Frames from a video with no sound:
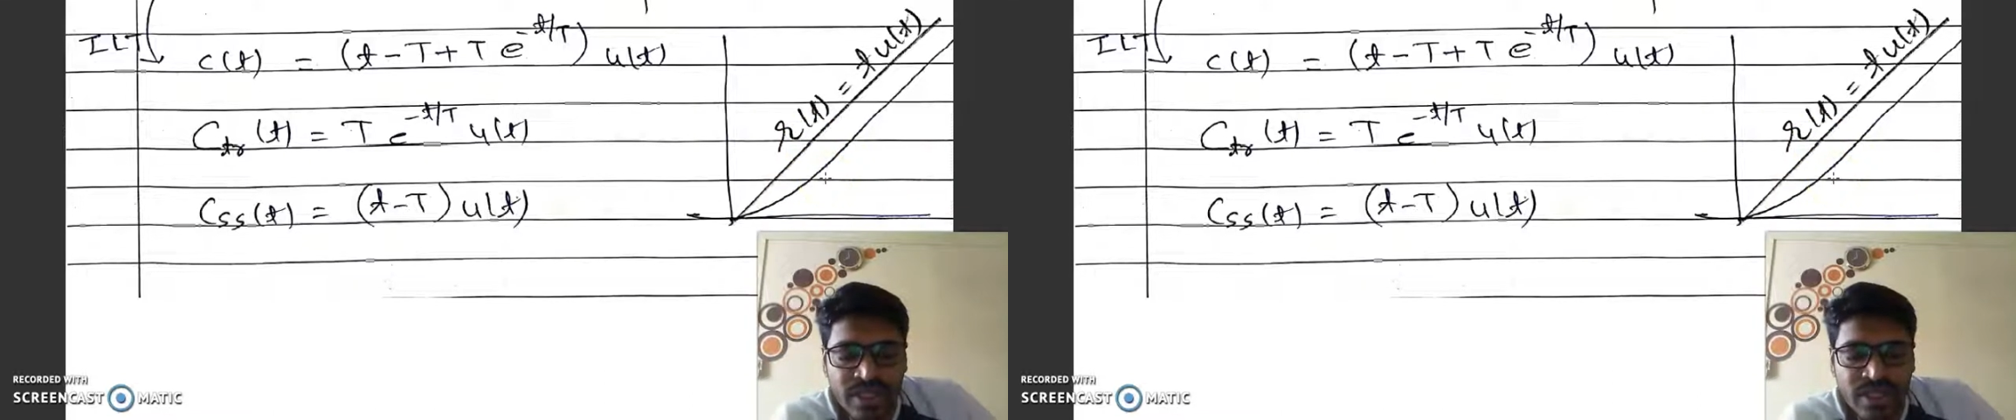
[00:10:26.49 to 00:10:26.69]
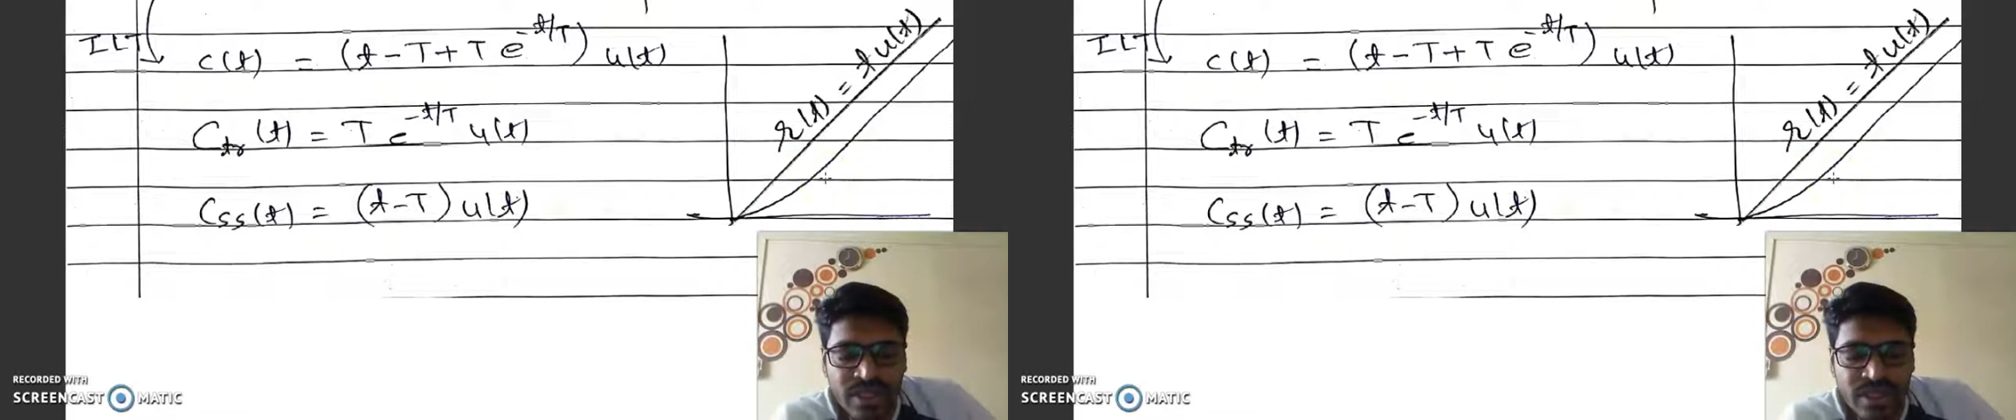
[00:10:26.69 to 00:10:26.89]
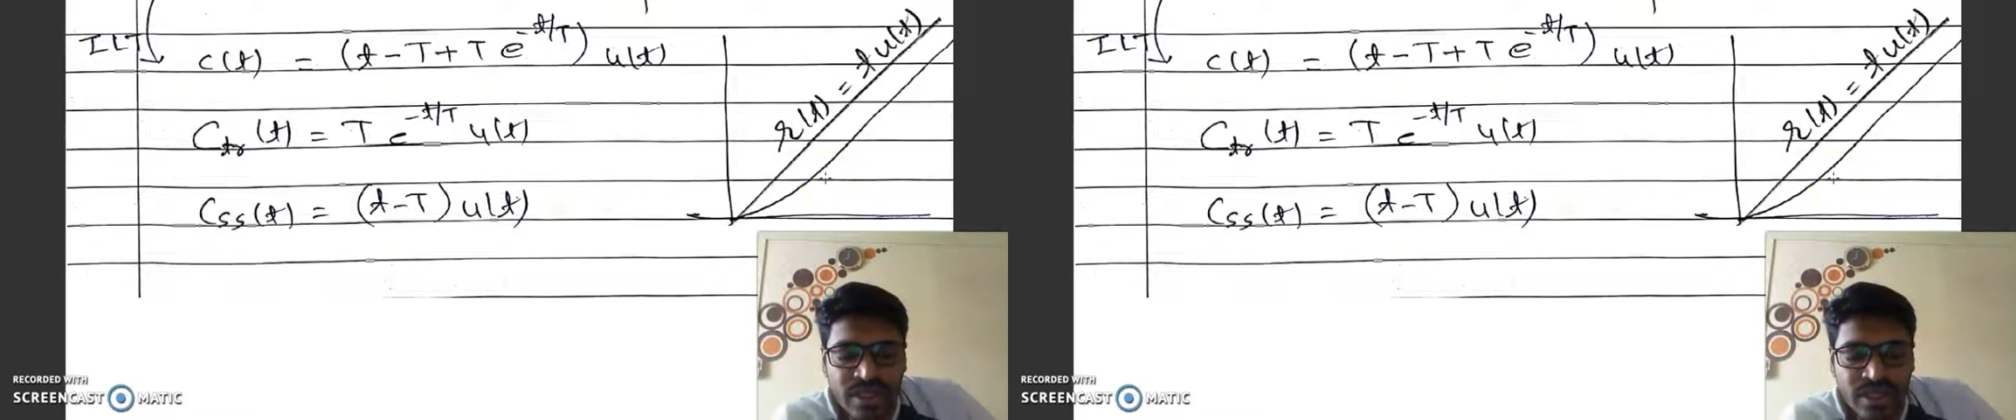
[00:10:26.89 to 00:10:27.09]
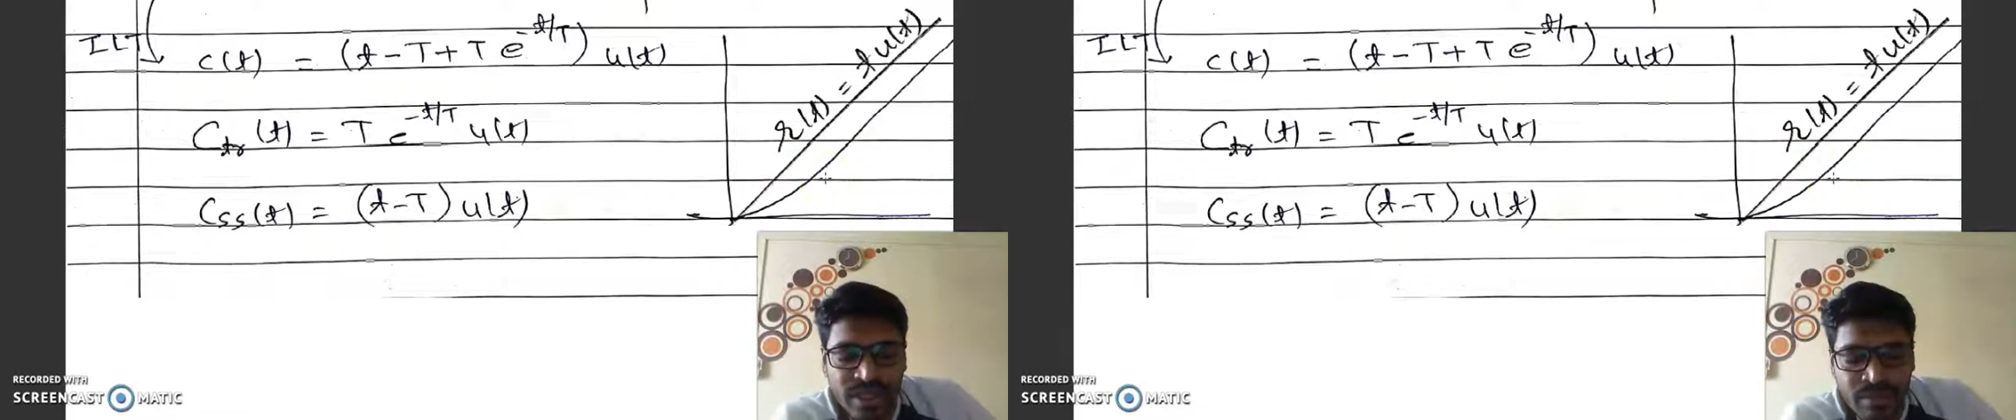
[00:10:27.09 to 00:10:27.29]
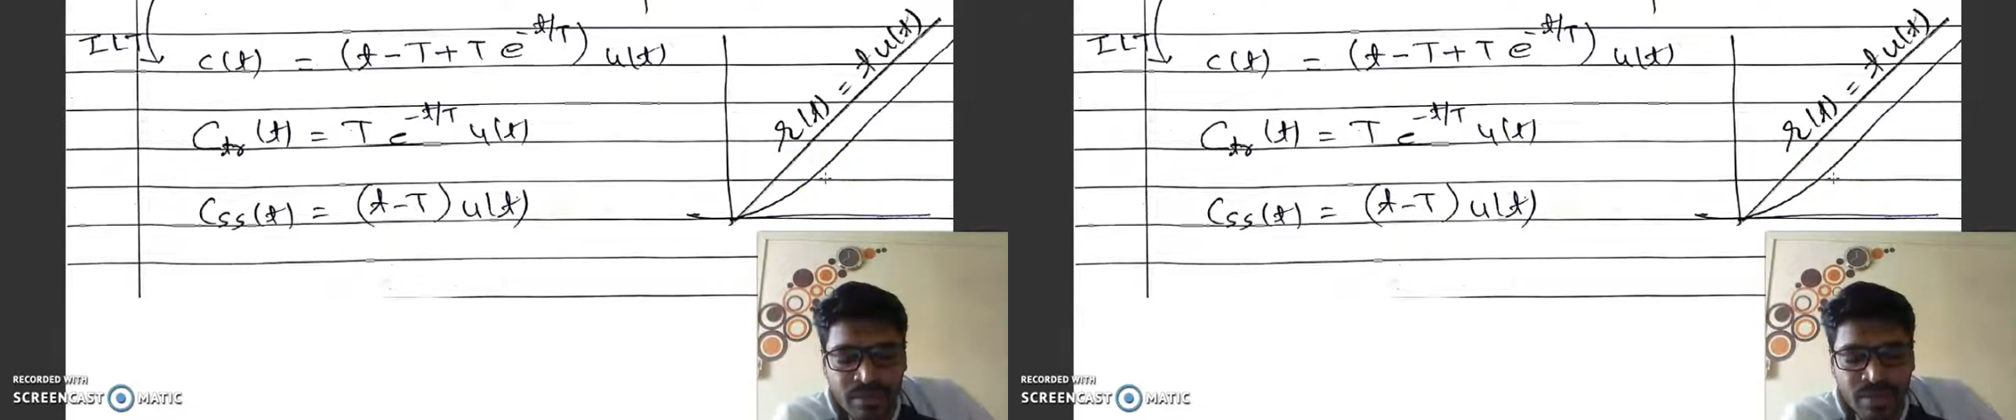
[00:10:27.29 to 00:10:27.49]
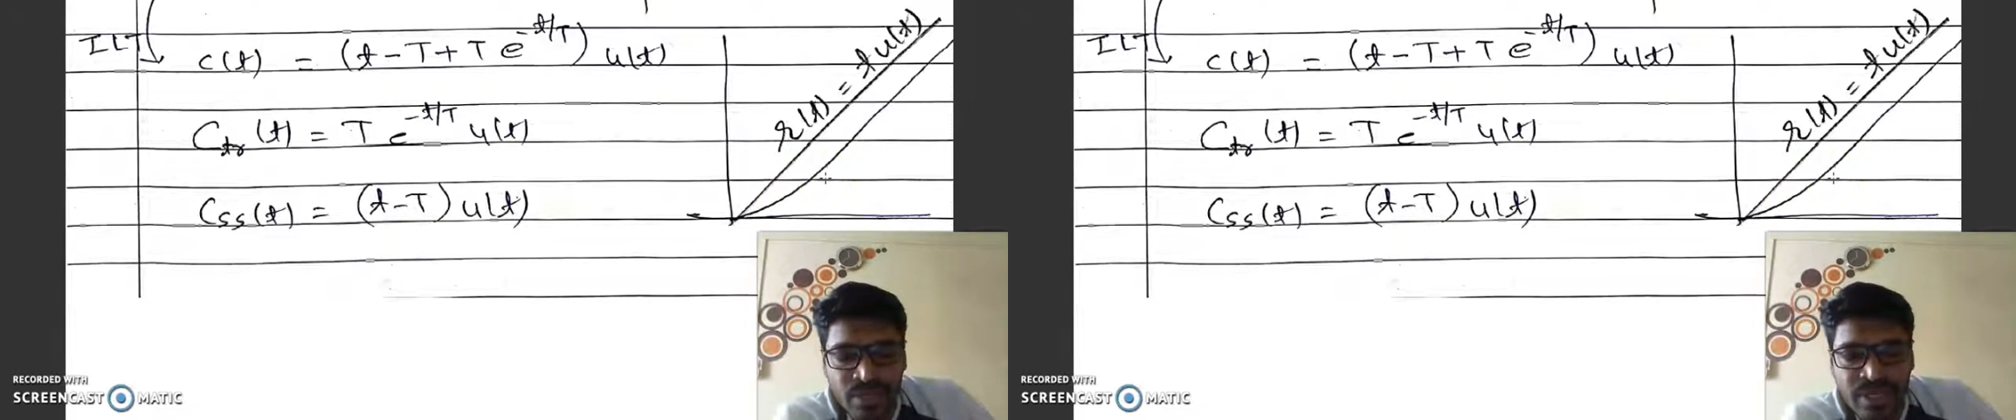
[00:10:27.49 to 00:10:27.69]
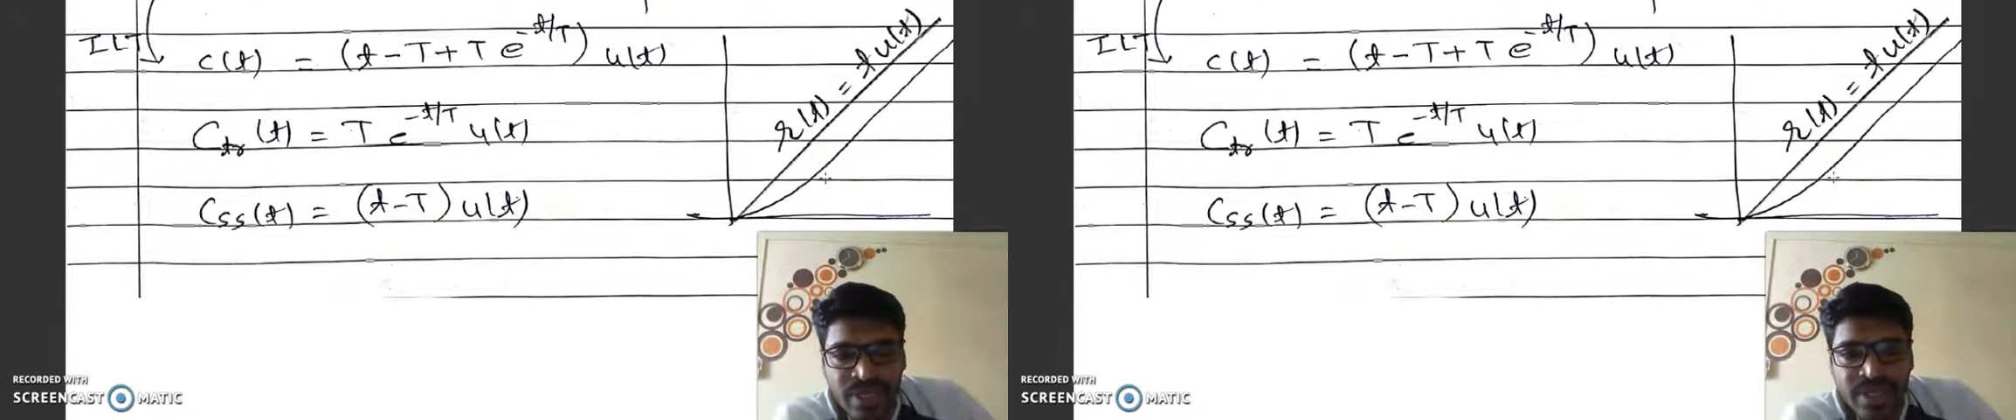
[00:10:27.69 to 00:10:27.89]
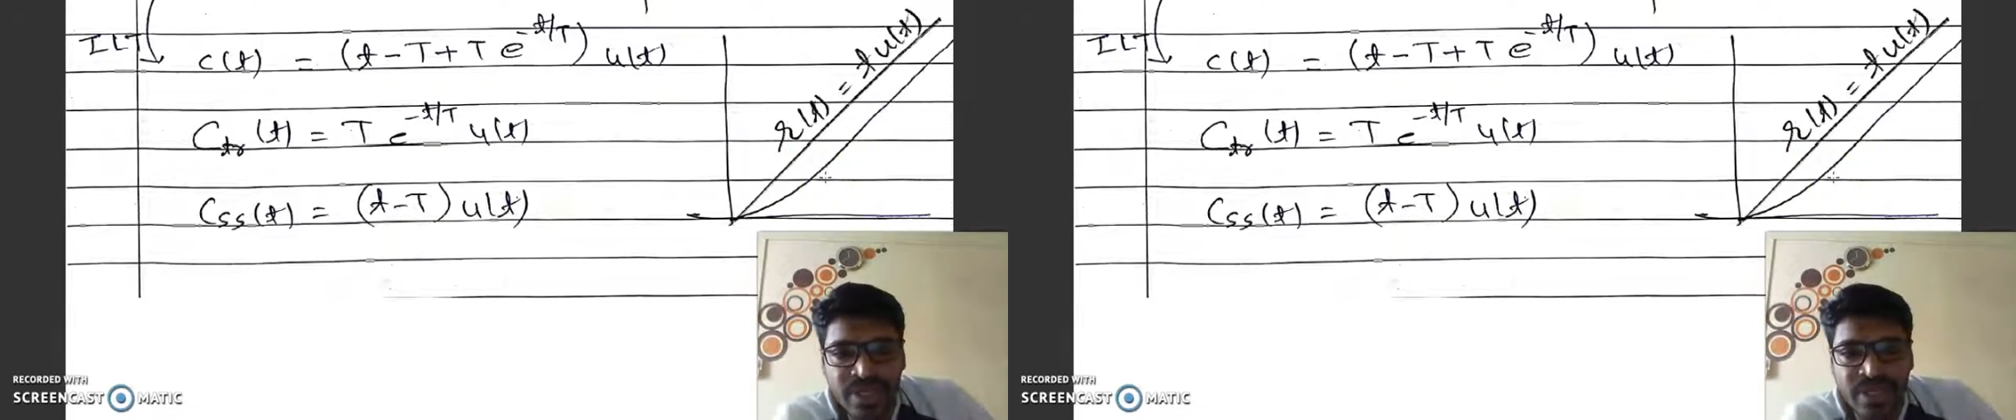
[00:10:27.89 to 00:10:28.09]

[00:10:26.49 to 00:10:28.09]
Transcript: the input, right?